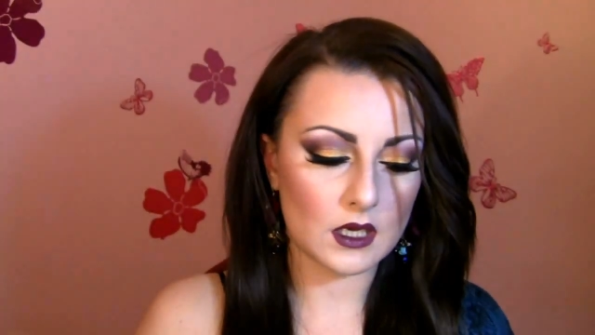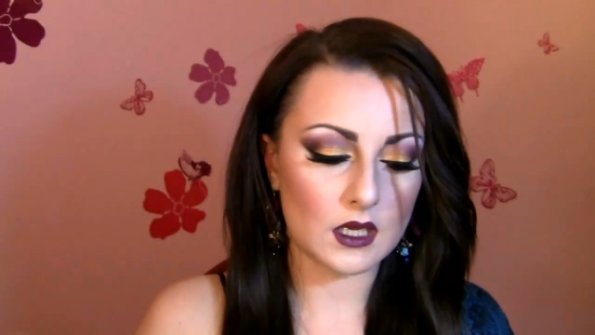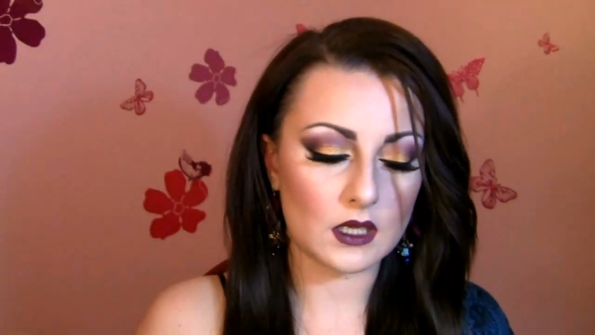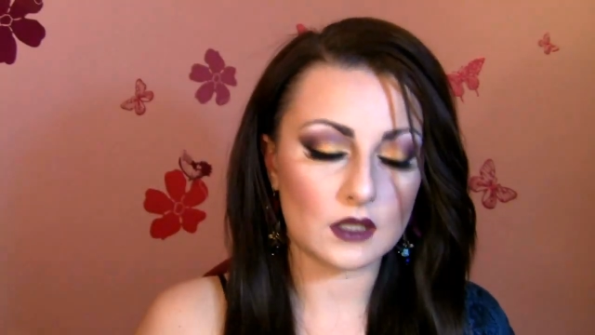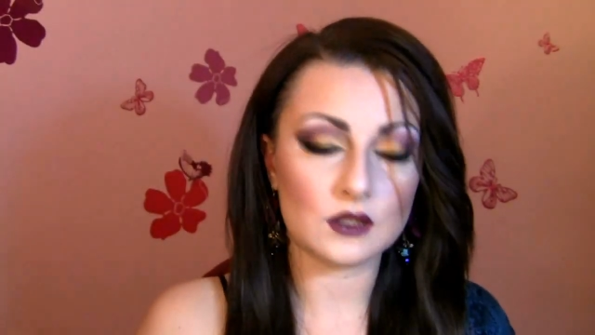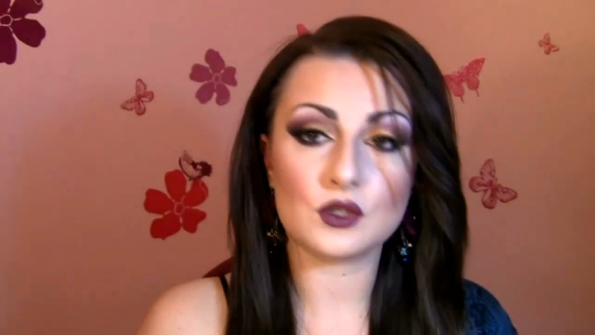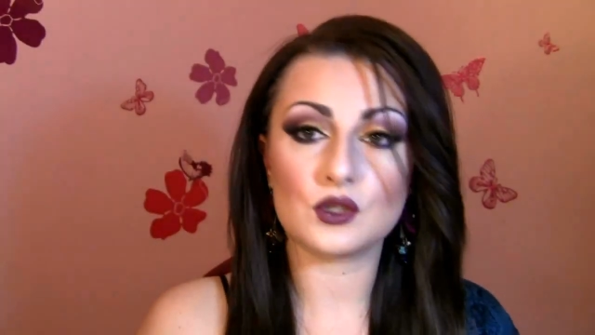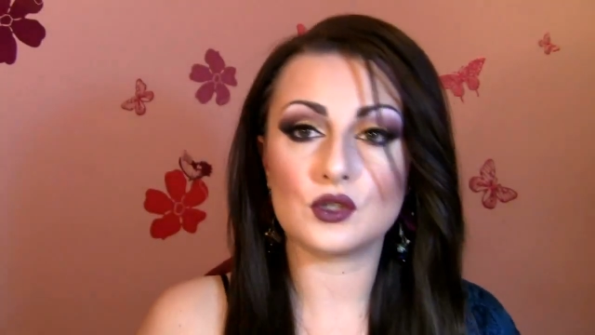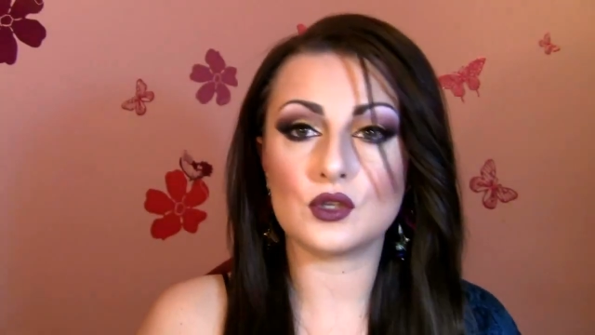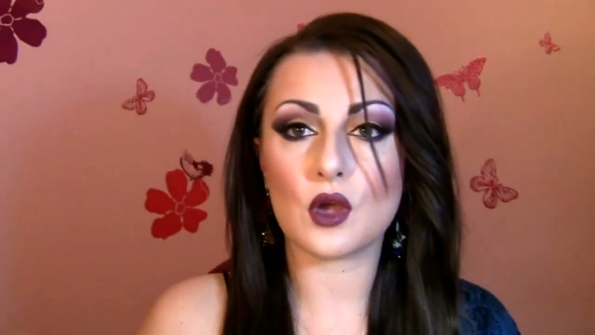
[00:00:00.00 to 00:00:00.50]

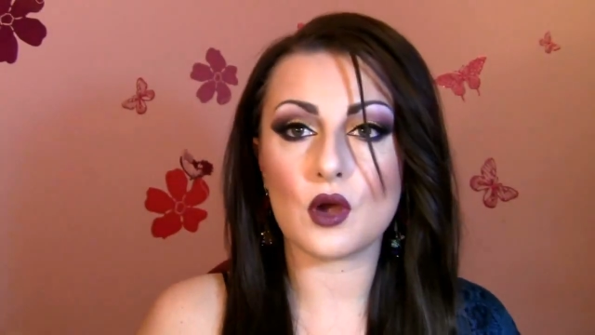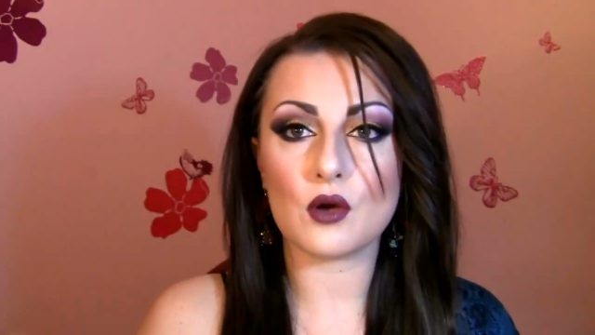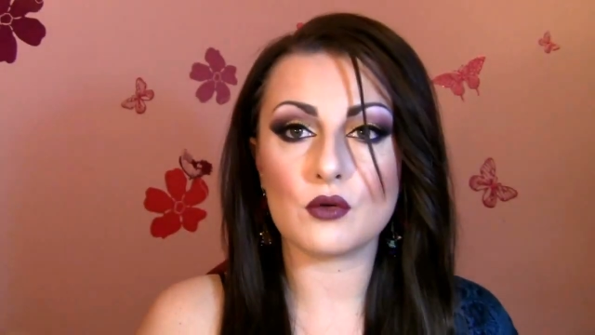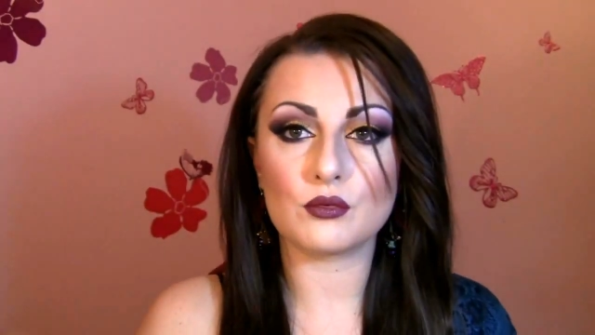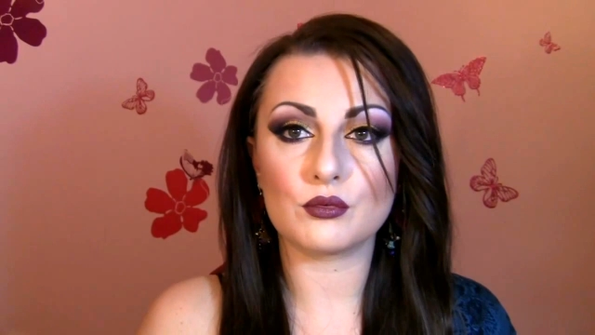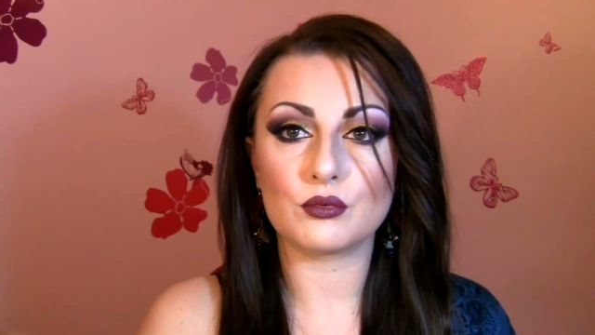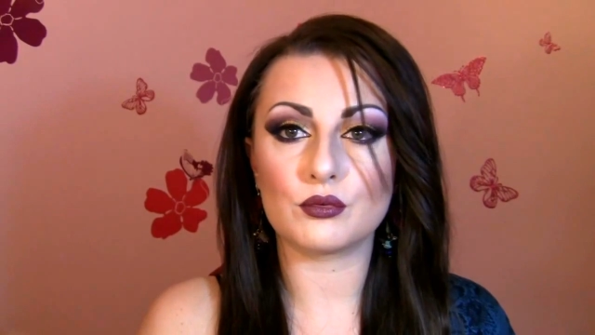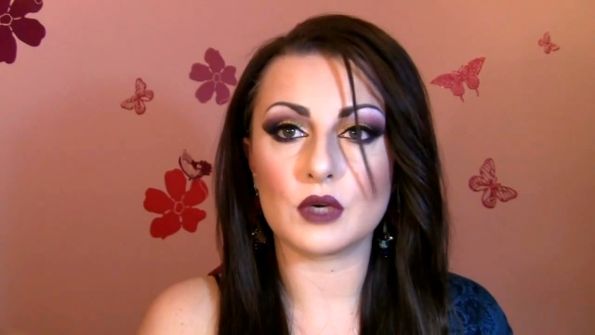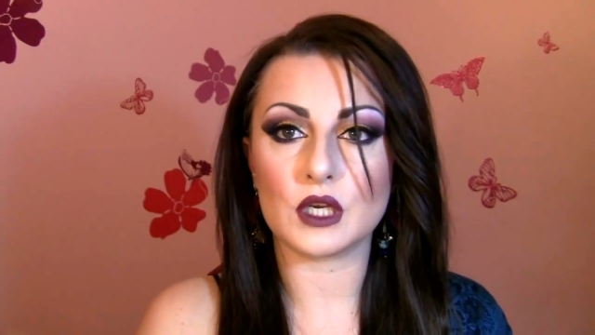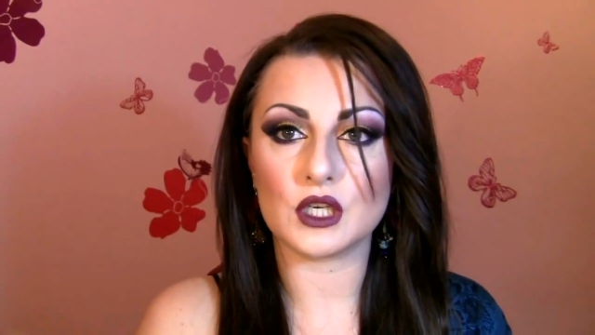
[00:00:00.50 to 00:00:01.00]
And so
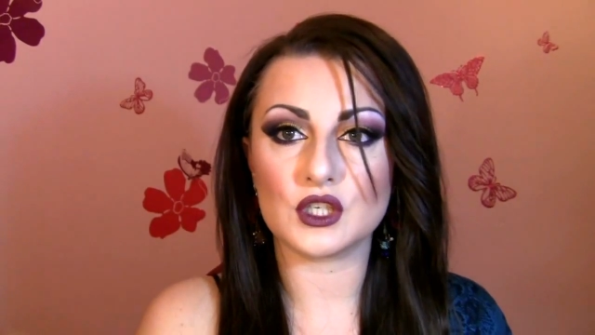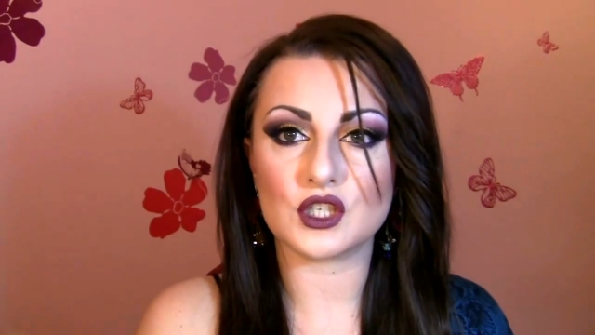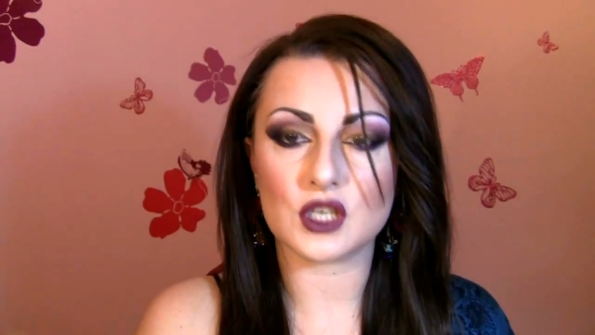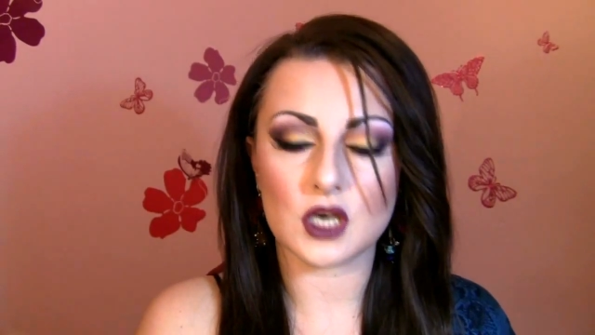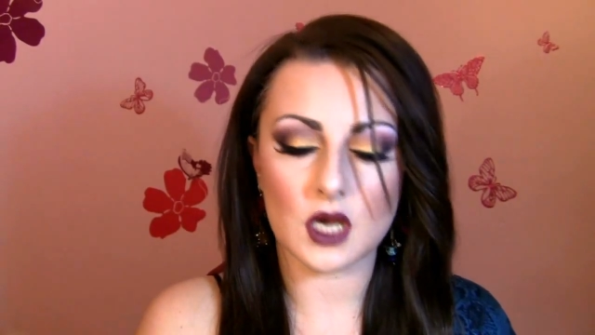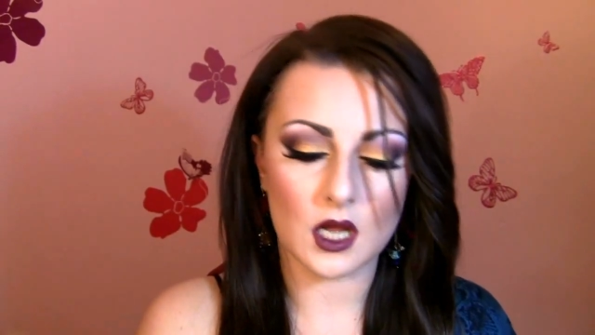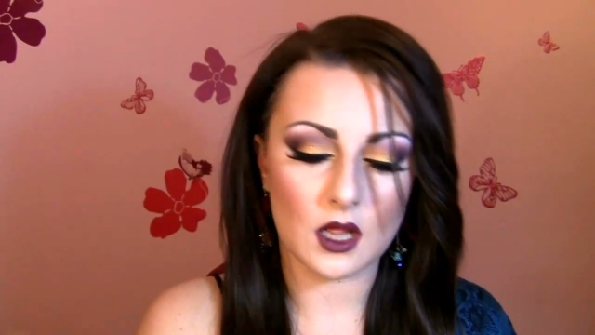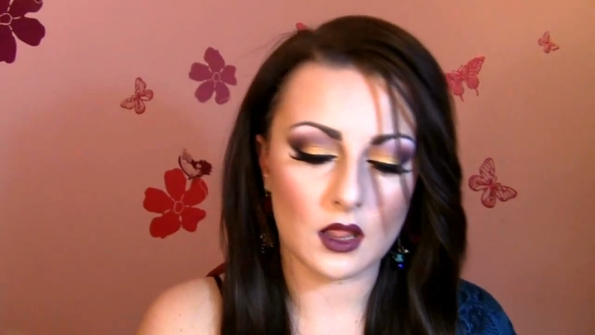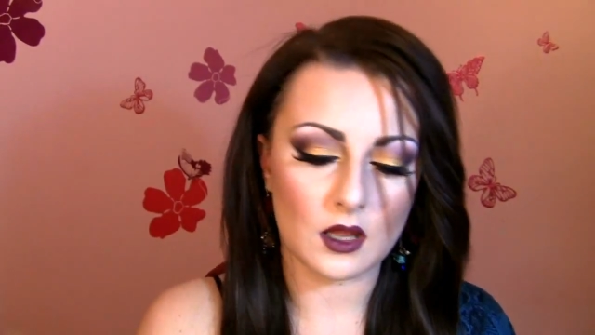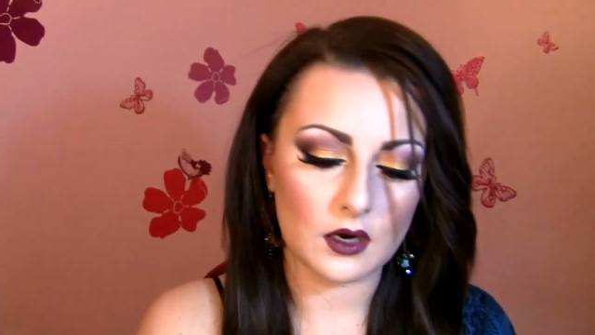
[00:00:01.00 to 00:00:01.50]
rich
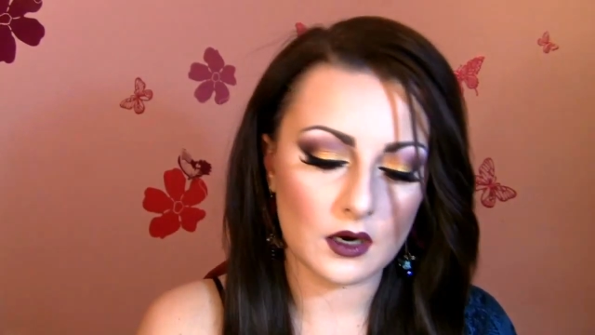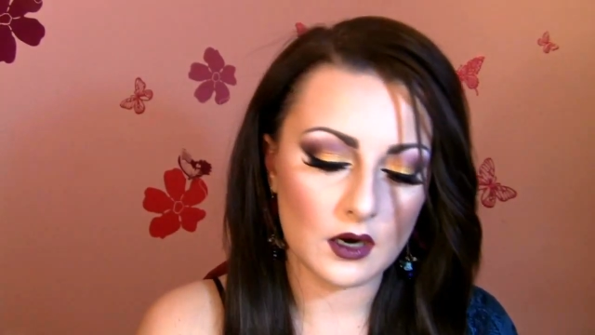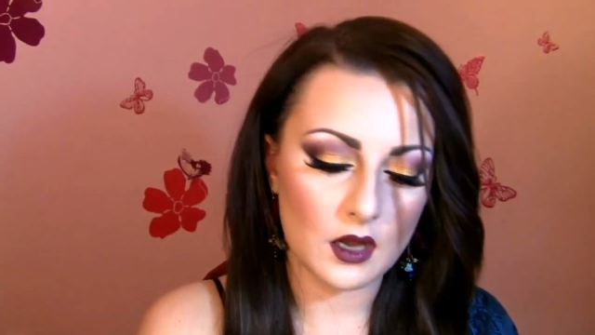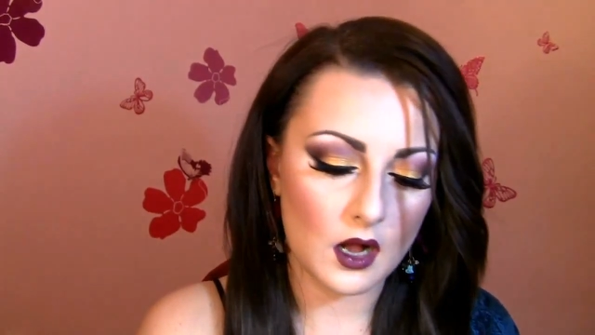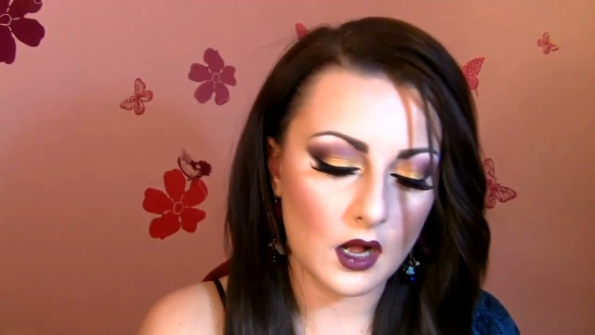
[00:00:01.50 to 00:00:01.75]
color.